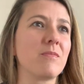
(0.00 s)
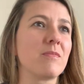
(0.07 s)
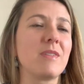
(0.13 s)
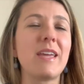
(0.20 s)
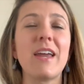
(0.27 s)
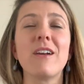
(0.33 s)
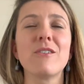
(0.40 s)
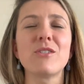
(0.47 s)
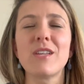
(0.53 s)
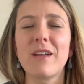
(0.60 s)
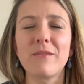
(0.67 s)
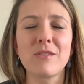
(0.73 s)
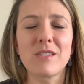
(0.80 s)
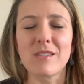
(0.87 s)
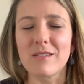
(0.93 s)
get
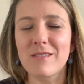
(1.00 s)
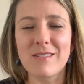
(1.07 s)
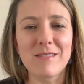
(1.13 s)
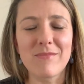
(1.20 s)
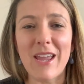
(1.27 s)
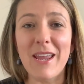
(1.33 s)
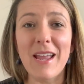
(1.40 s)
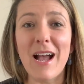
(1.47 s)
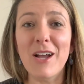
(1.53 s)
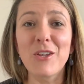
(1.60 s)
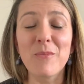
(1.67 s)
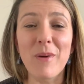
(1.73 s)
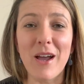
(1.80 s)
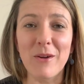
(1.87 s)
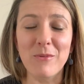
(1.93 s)
ourselves to stay
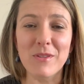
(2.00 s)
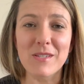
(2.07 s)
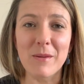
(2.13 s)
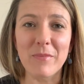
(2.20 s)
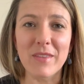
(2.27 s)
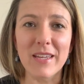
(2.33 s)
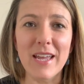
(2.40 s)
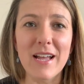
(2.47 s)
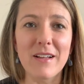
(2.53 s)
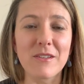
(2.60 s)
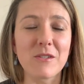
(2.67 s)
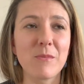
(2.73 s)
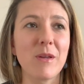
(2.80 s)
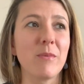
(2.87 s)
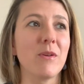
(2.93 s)
occupied with something
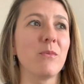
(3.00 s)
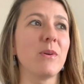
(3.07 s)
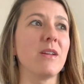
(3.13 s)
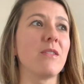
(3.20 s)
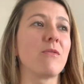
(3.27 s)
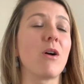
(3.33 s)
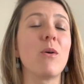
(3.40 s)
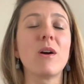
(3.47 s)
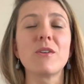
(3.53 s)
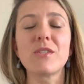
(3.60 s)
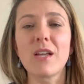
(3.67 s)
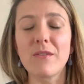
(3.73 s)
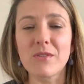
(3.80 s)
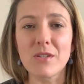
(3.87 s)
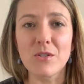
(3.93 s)
else. Maybe we throw
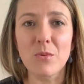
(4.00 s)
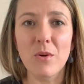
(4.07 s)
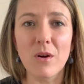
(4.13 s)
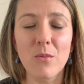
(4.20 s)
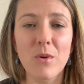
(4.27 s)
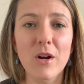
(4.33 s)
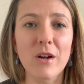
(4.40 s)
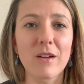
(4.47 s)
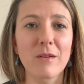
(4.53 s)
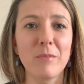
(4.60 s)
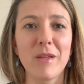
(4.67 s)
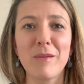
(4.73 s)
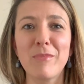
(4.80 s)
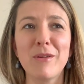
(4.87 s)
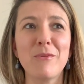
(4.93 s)
ourselves into our work.
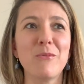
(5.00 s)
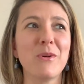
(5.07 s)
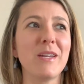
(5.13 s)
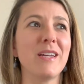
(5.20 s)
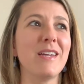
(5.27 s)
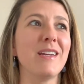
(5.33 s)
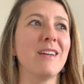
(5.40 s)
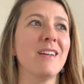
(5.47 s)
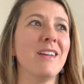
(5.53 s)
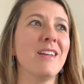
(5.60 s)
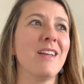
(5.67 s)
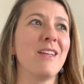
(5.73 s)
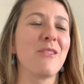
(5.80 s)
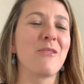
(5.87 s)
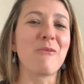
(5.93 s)
Maybe we
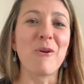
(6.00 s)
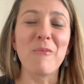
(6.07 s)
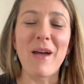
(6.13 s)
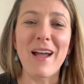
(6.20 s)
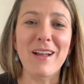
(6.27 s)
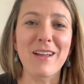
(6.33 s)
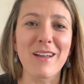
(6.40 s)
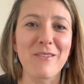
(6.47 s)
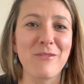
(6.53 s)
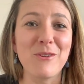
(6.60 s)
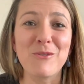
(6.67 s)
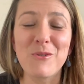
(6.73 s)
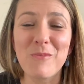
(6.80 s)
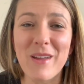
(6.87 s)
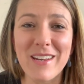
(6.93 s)
throw back a few
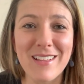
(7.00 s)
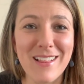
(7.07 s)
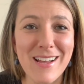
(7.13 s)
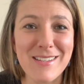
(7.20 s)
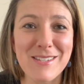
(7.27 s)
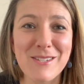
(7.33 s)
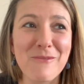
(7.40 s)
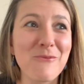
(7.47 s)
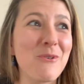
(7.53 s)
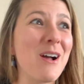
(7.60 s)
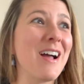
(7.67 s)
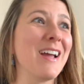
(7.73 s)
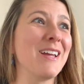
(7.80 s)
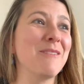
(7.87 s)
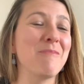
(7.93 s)
too many glasses of
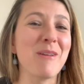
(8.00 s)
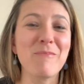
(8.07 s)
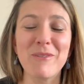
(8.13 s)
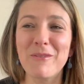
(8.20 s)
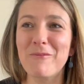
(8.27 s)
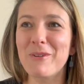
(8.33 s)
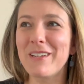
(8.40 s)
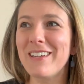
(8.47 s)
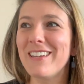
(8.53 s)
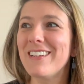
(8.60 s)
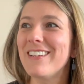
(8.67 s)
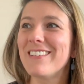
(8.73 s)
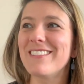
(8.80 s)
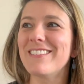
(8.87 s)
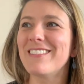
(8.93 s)
wine. Maybe
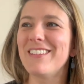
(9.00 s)
we,